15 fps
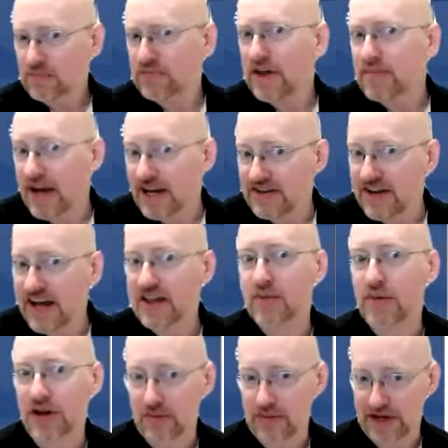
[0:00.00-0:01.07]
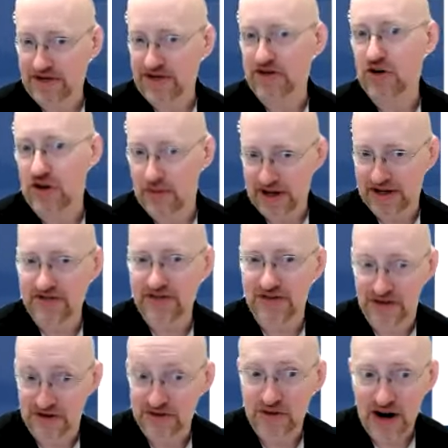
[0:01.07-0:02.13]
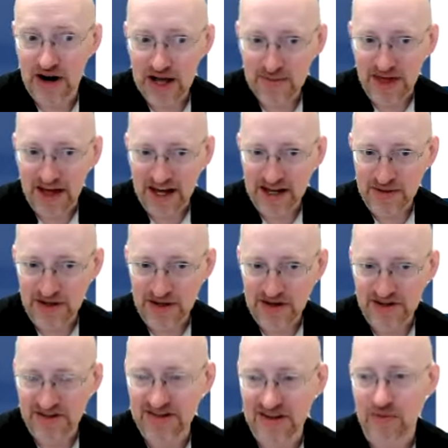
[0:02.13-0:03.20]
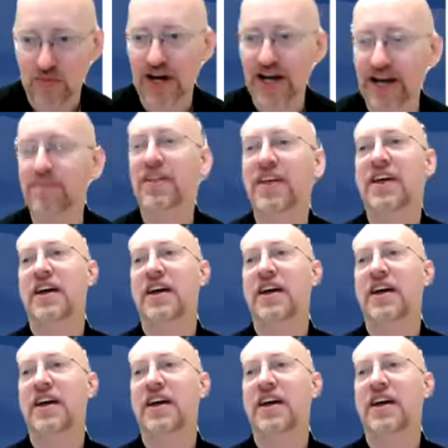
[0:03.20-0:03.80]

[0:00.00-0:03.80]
they might take them a little bit to do their best to describe that image in some way.